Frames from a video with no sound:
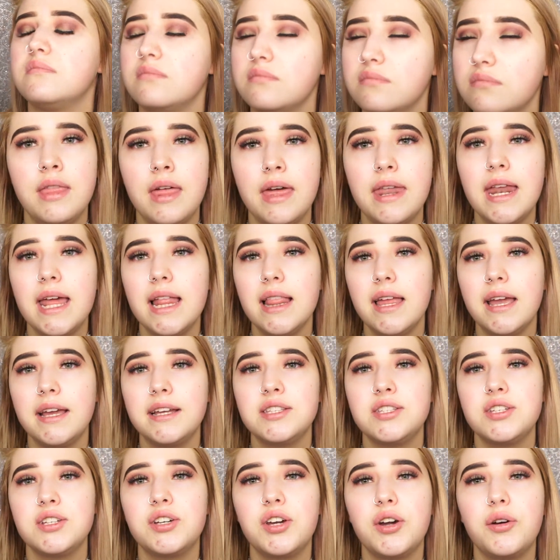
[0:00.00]
Then I like
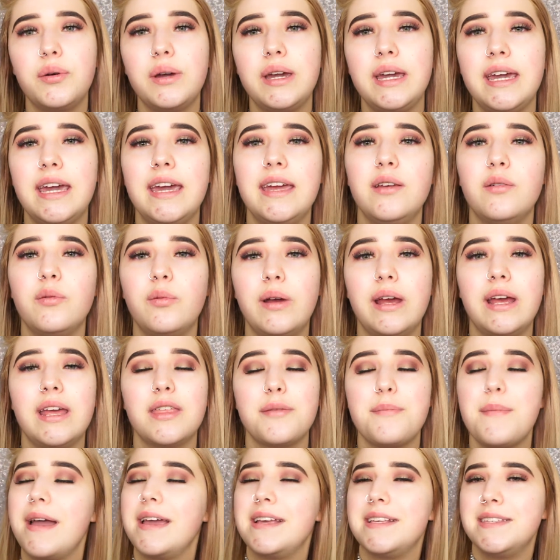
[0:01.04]
to go in
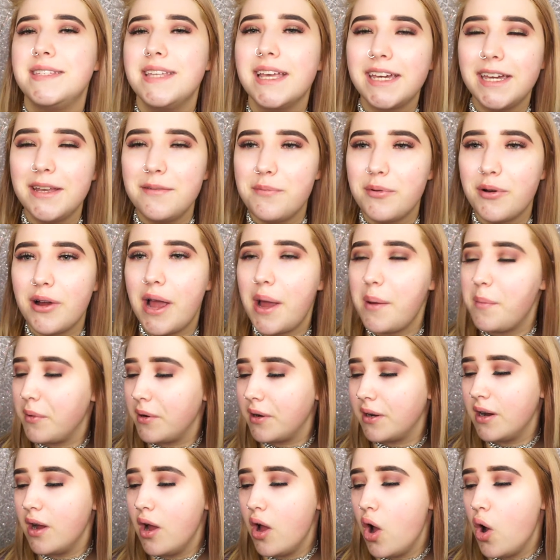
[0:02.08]
with my second
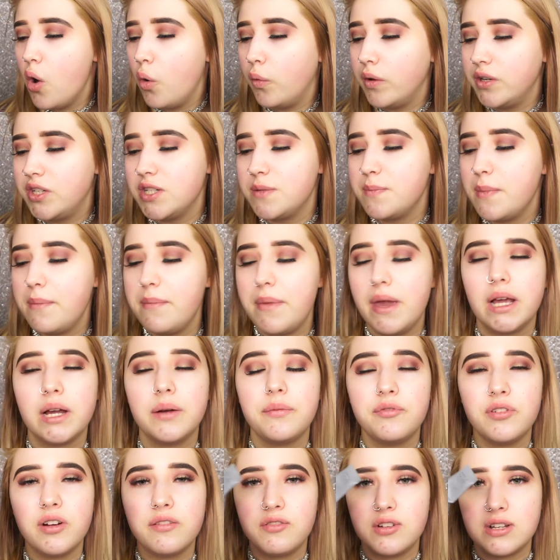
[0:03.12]
primer, which is my Makeup
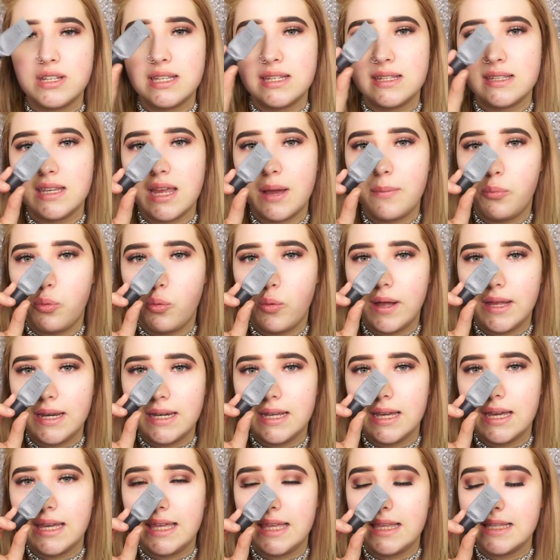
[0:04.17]
Forever Step 1
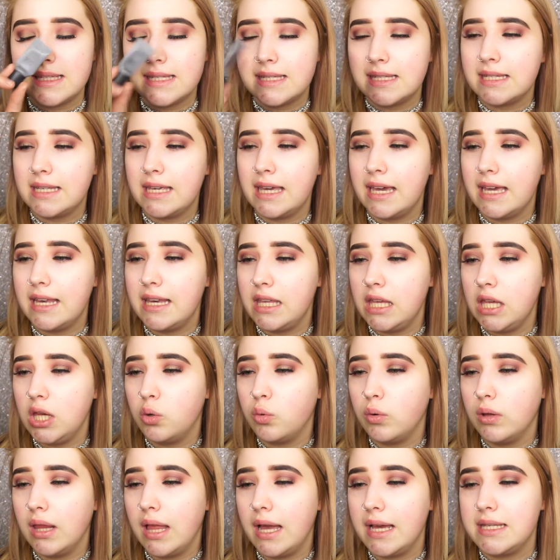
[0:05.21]
Skin
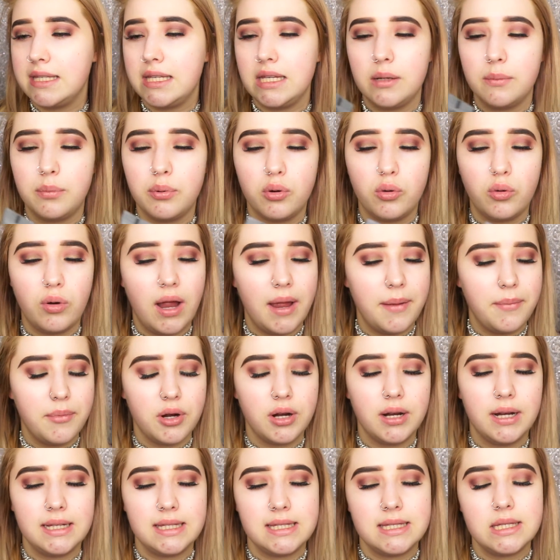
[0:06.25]
Equalizing
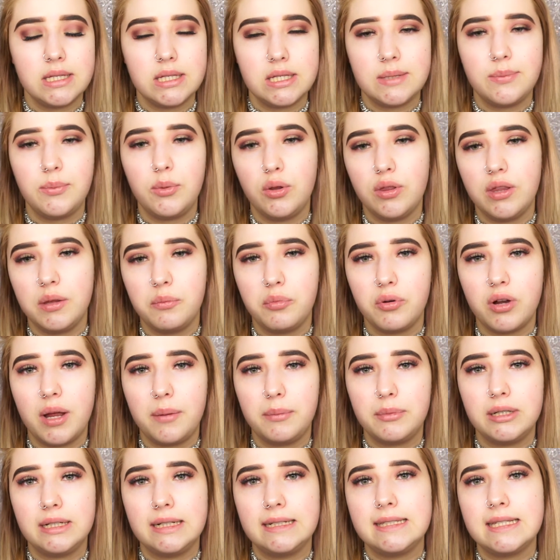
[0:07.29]
Primer. It's the smoothing
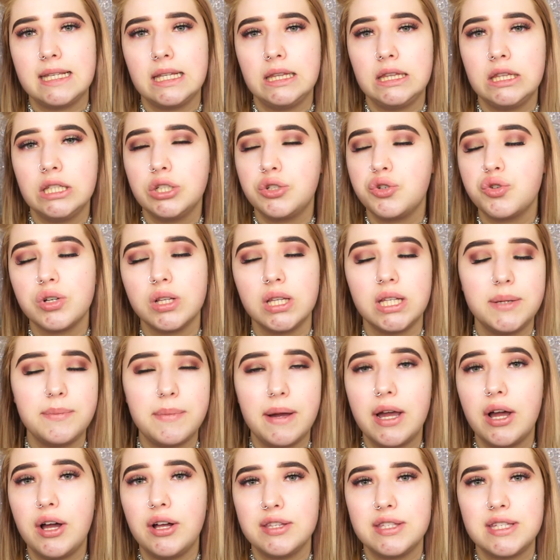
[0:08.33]
primer. It's literally
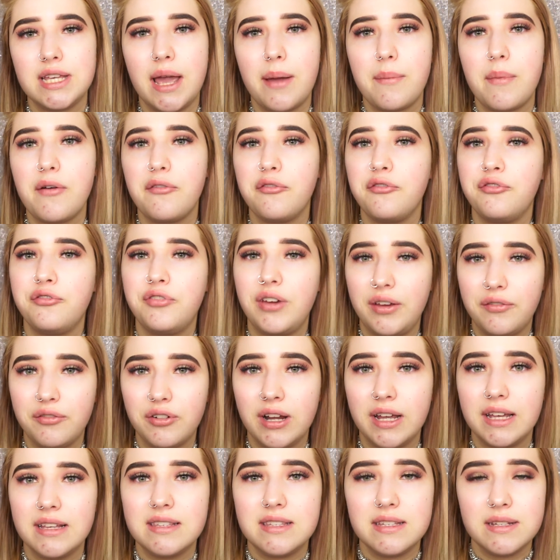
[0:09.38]
my all-time
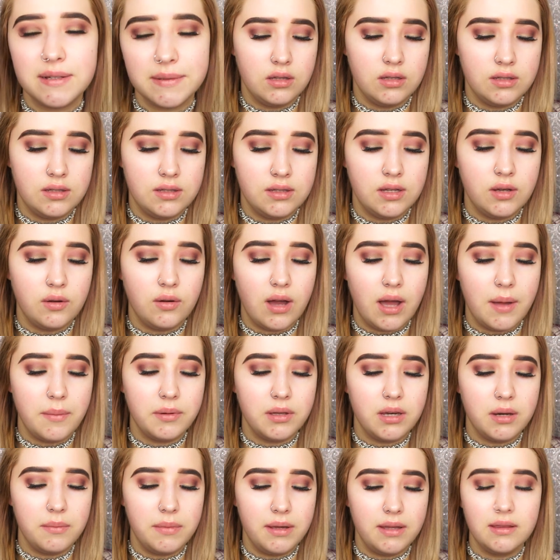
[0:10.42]
favorite. So I'm
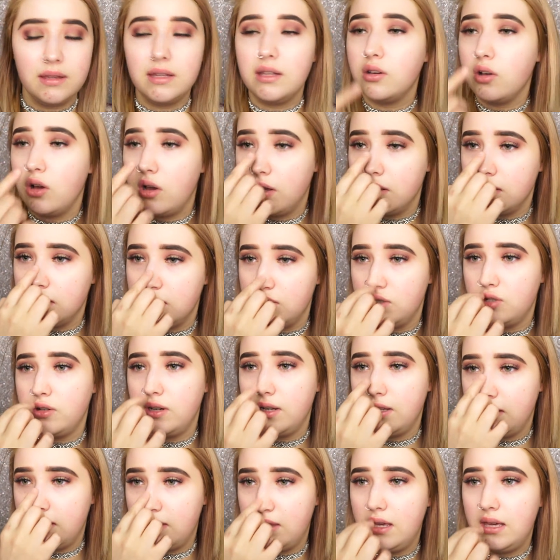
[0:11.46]
going to mainly
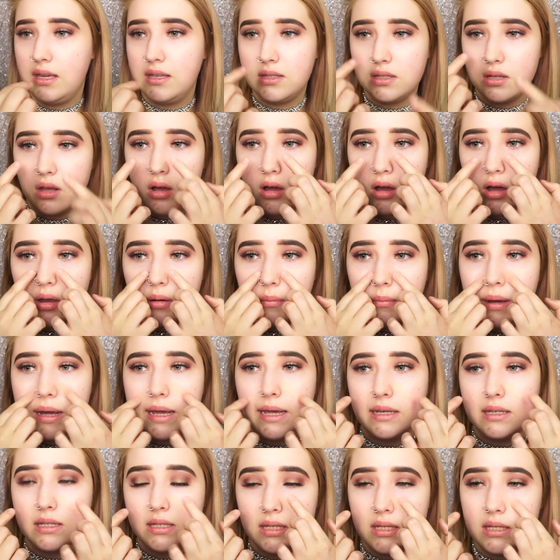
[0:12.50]
concentrate this on
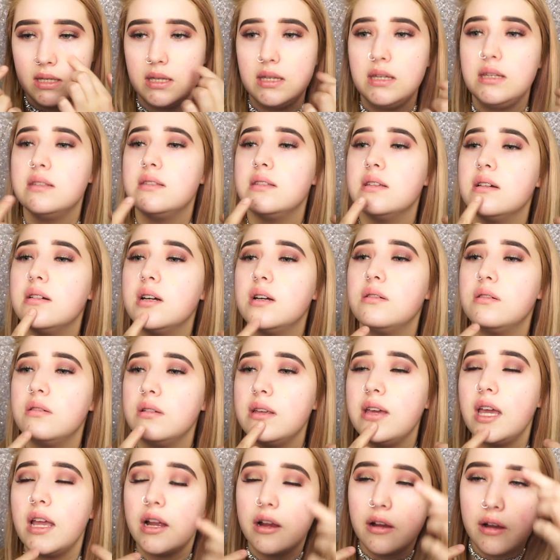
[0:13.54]
my T-zone
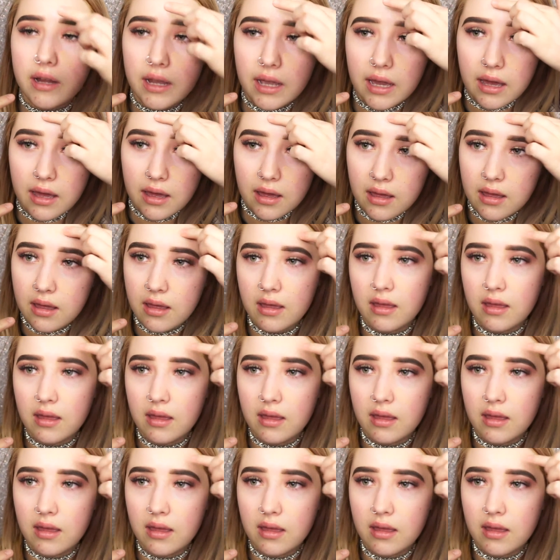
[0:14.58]
area.